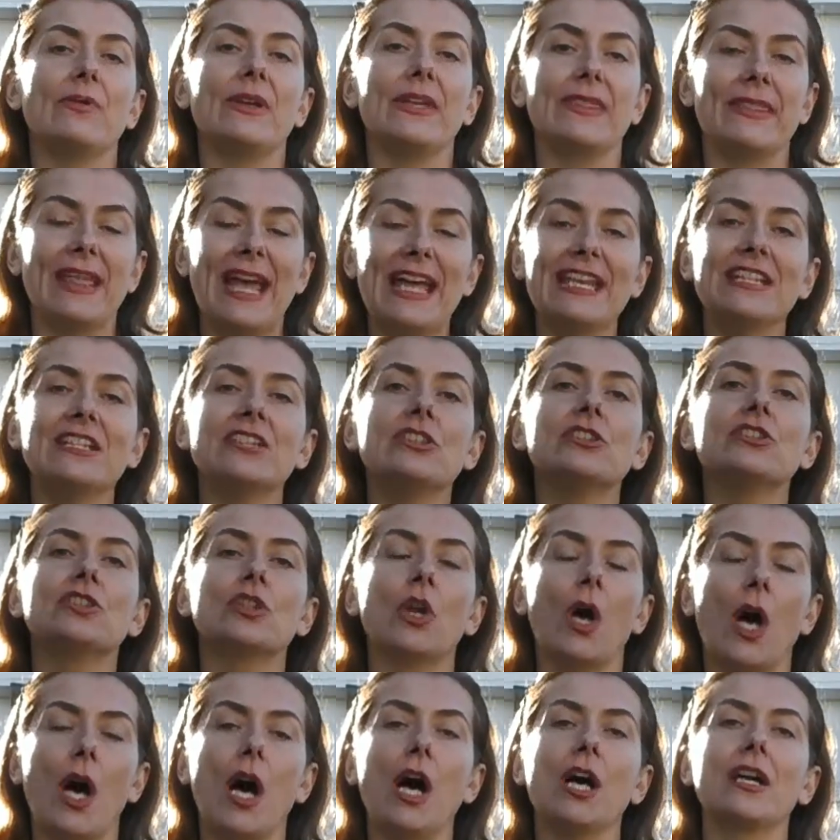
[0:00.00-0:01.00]
We then
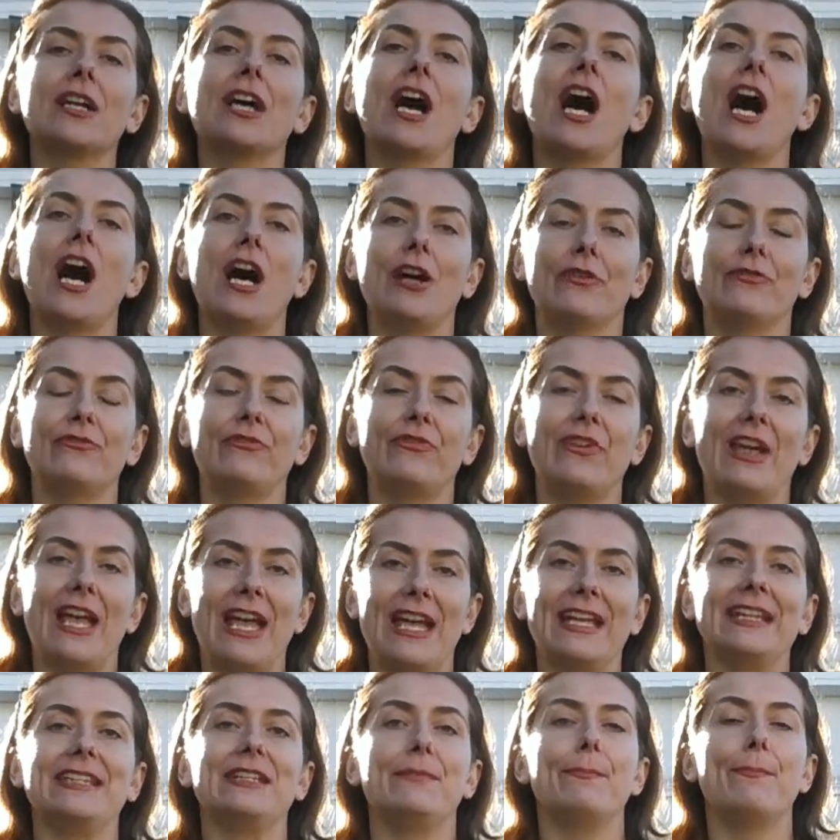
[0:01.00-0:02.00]
talk of
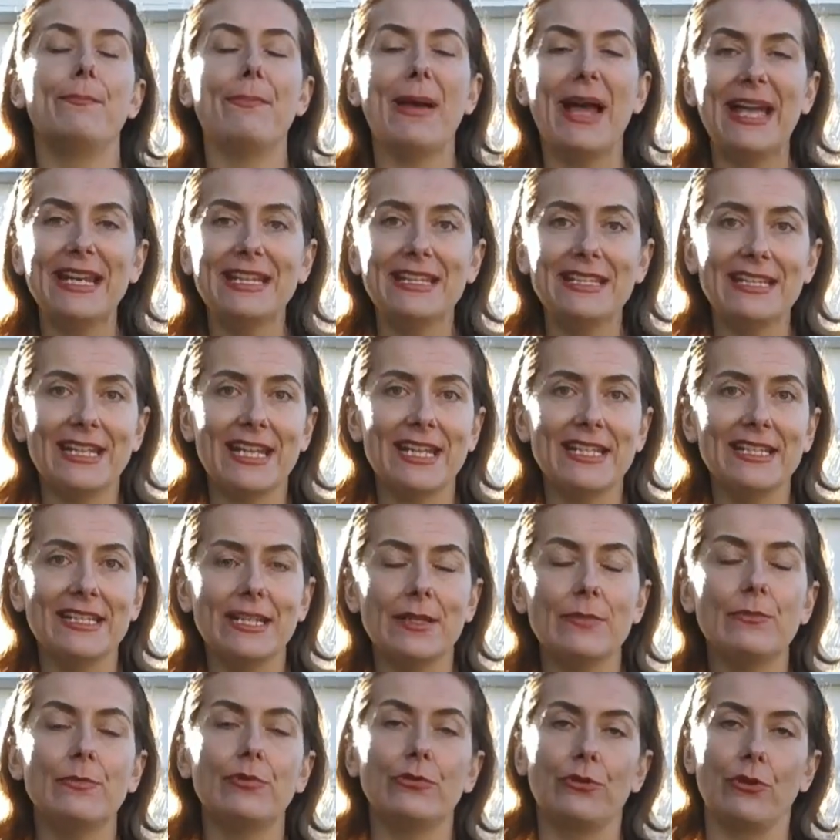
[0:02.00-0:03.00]
a dependent
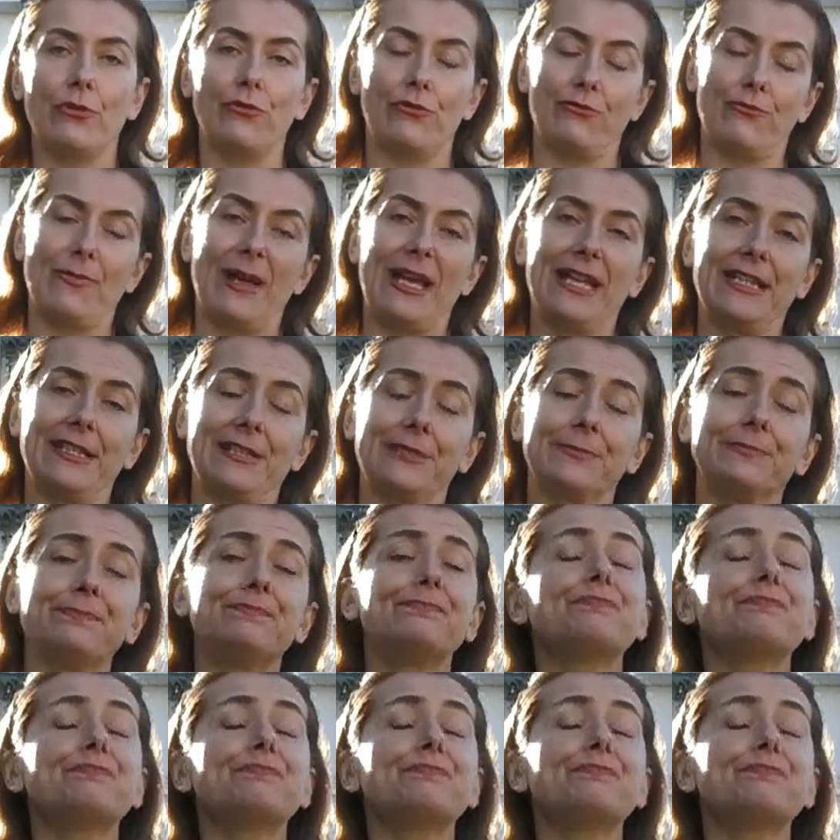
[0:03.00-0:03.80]
improvement.